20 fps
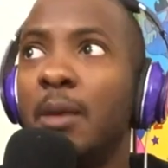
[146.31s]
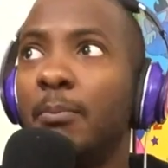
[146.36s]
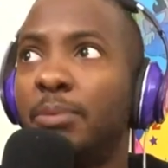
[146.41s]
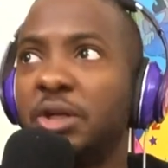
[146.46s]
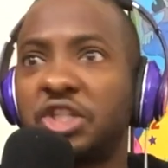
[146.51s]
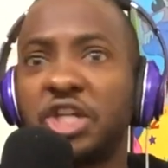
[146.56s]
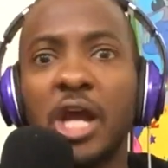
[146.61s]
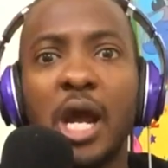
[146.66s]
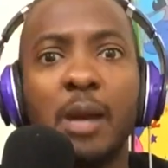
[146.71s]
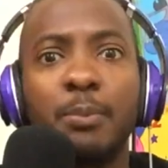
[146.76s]

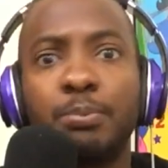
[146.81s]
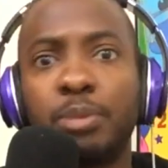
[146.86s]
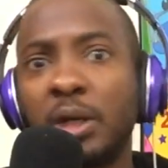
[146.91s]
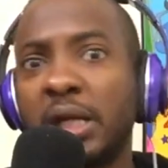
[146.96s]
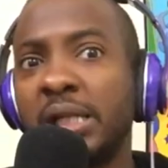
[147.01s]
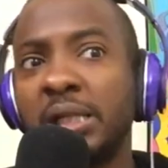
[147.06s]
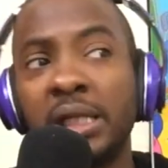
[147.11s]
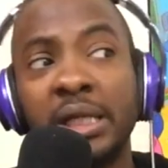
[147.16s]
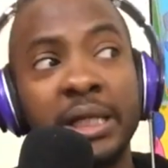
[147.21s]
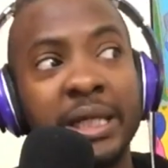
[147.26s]
Bashaud
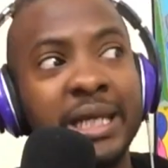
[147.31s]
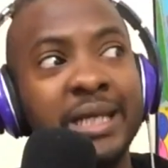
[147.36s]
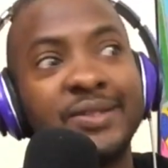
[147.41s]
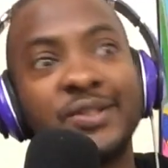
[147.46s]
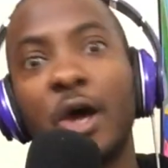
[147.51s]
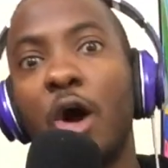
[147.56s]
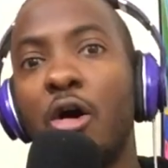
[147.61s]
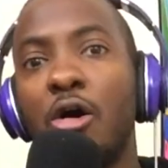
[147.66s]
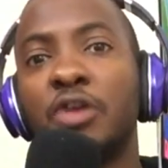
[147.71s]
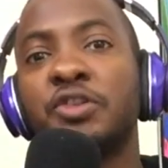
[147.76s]
Breeland, he's
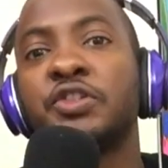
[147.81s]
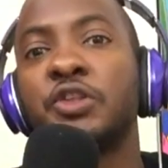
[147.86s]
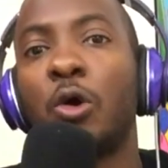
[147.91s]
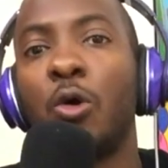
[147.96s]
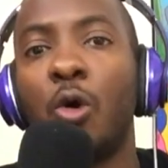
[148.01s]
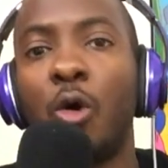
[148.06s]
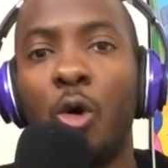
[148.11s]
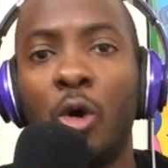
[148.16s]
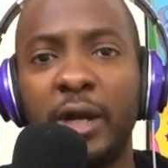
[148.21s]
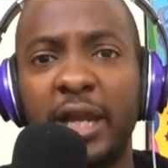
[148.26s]

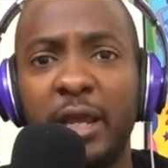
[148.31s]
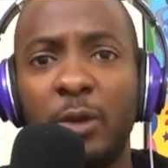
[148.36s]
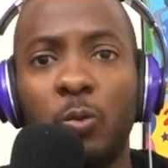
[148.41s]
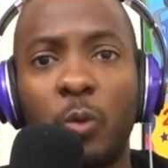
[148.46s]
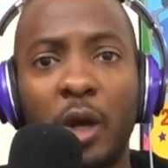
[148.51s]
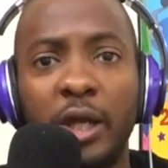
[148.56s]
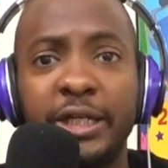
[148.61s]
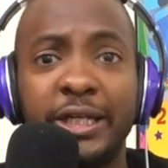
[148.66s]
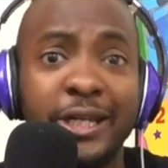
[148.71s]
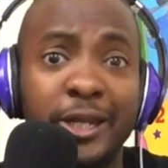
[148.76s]
also on a
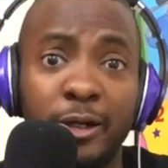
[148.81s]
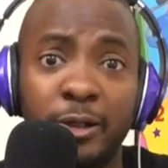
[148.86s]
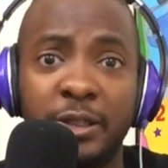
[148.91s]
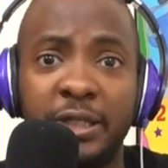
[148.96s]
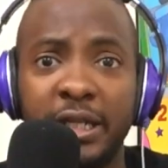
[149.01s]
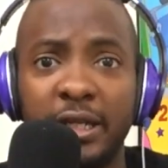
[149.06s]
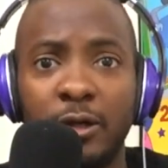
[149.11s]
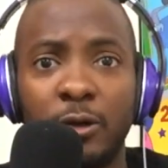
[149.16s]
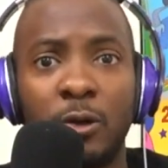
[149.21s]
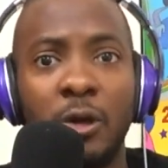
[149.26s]
one year
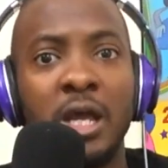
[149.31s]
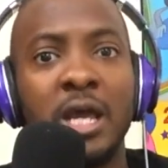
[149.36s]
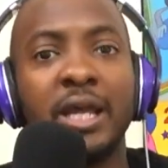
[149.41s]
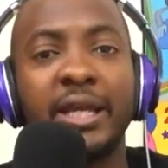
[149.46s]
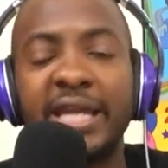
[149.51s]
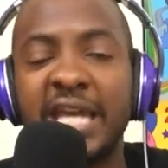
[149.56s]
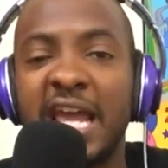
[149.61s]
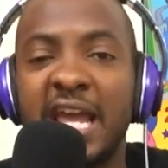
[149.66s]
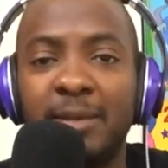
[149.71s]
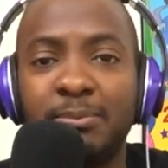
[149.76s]
deal.
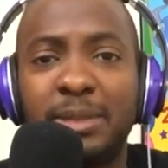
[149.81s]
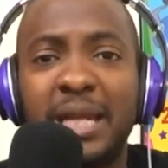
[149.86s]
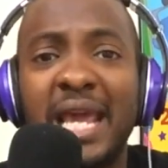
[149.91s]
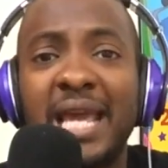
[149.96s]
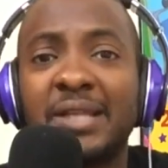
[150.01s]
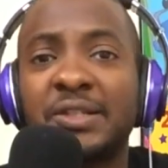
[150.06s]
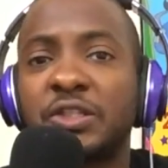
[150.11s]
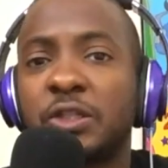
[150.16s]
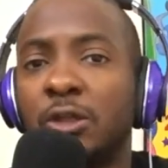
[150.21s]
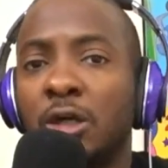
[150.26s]
Cam
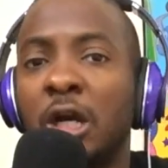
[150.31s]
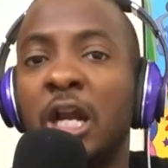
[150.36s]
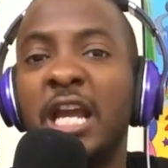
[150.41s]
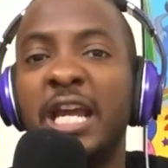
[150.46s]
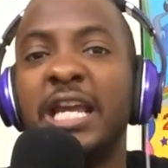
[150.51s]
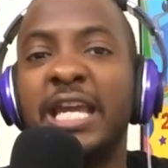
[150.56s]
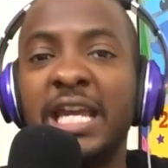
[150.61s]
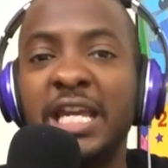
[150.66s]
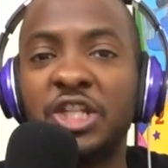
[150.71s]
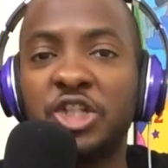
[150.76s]
Dantzler,
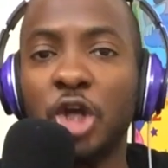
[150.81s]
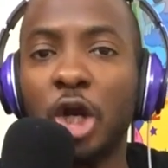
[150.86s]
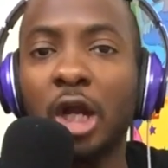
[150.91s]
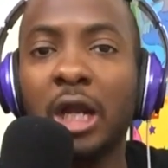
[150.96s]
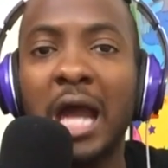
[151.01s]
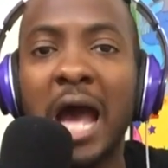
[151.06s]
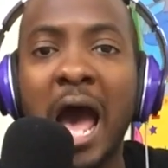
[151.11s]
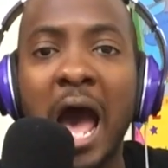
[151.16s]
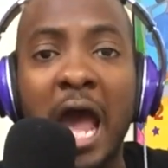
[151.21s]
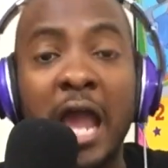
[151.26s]
he's your
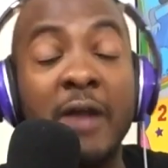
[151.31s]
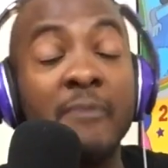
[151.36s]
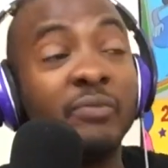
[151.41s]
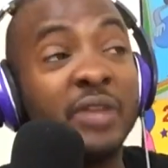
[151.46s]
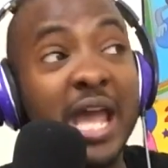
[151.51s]
guy.